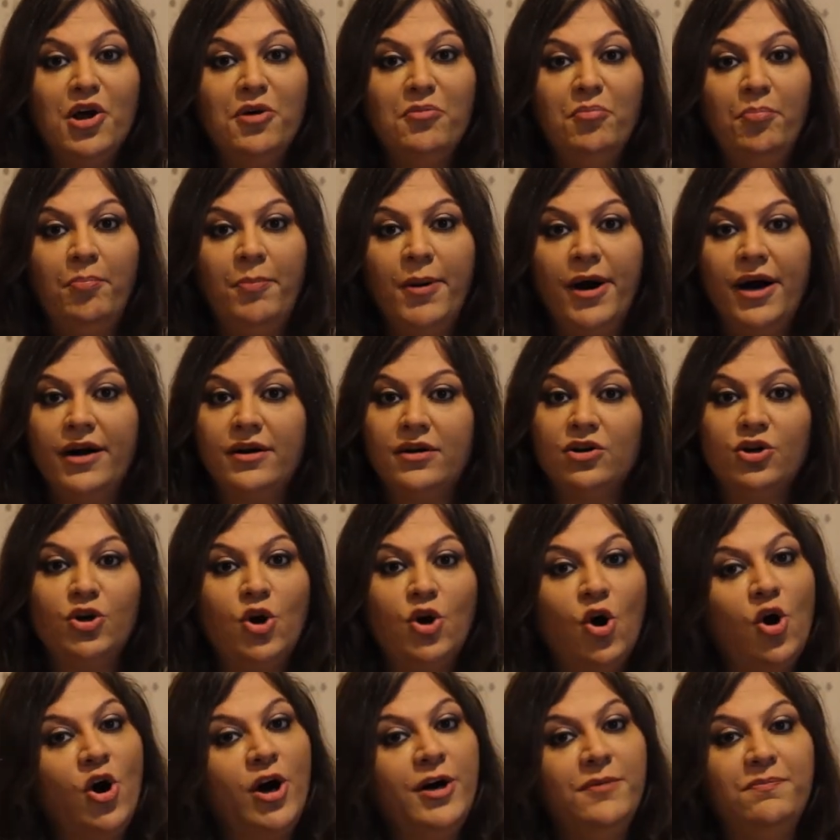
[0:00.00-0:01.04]
But
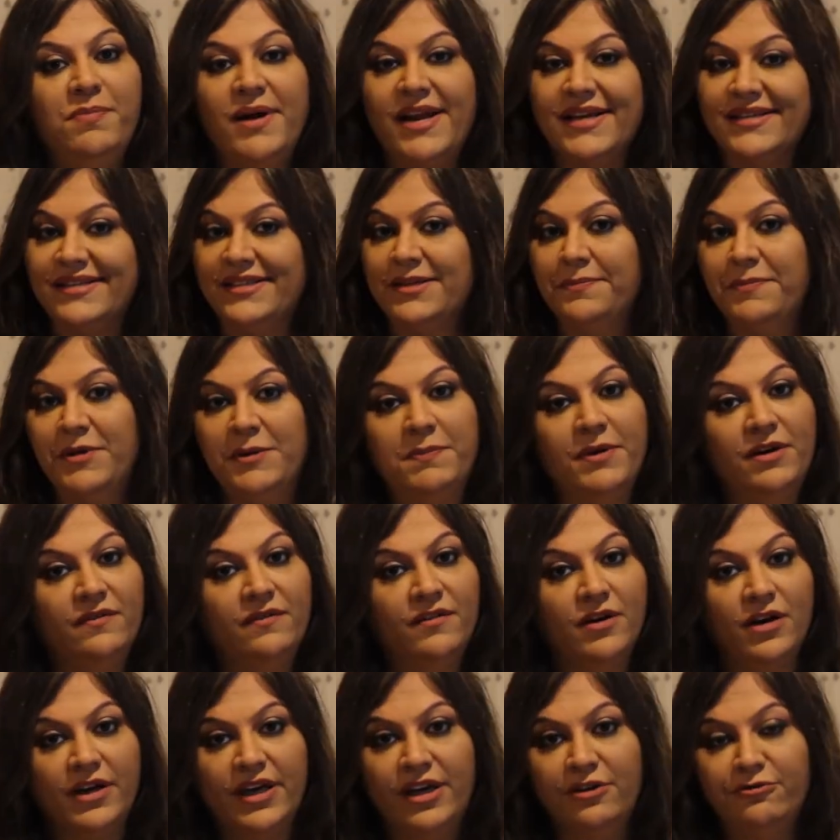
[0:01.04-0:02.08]
God bless the people
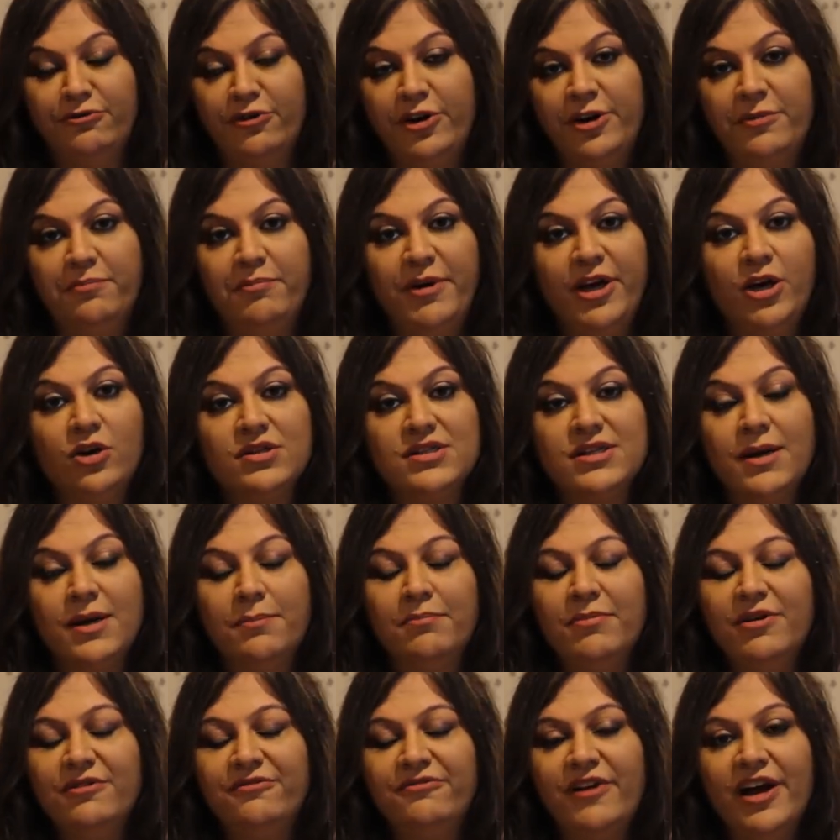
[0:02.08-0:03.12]
working for him, because
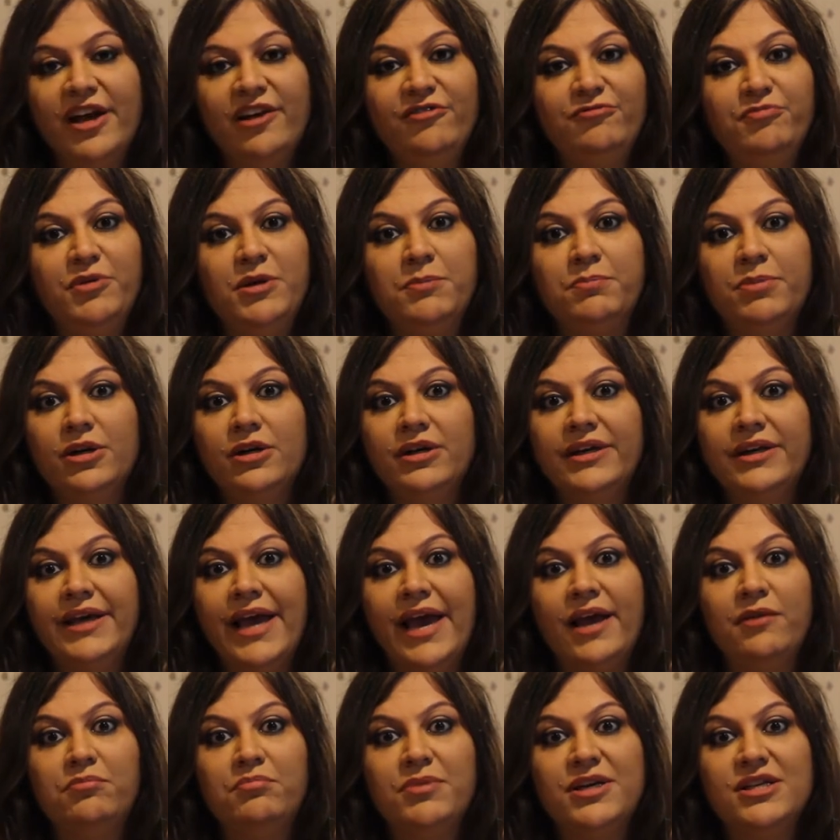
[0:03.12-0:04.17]
number five people
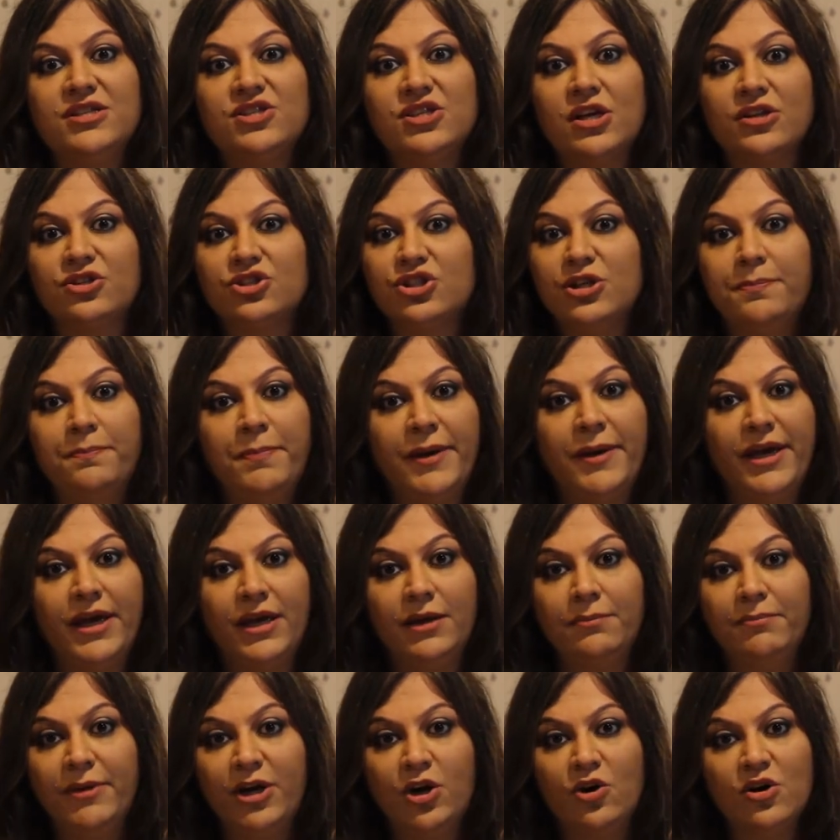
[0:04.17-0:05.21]
can be such a
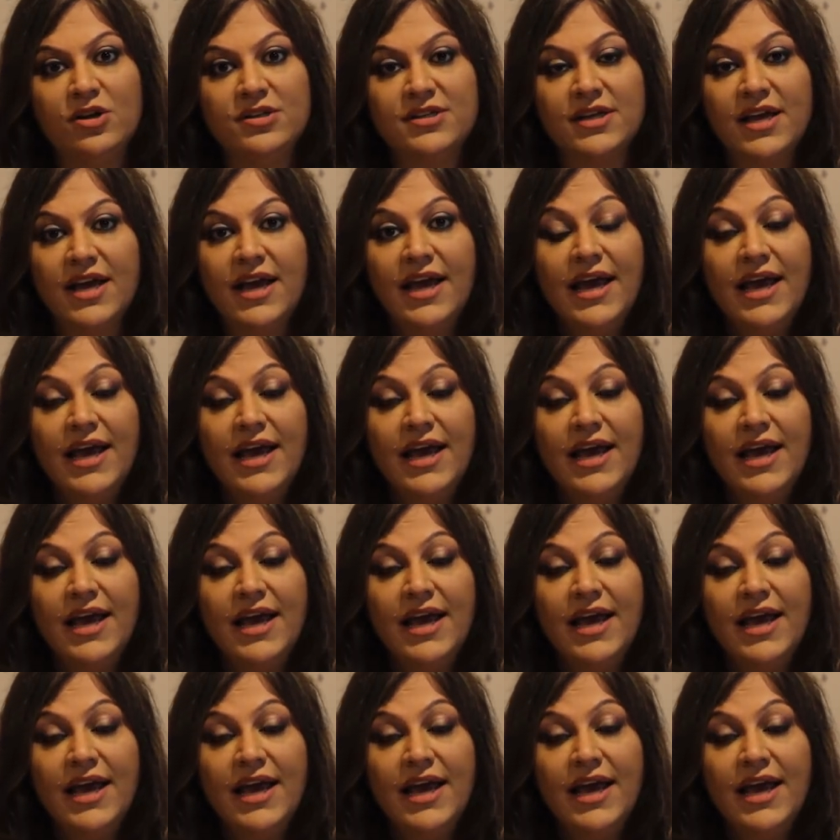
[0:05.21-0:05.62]
pain because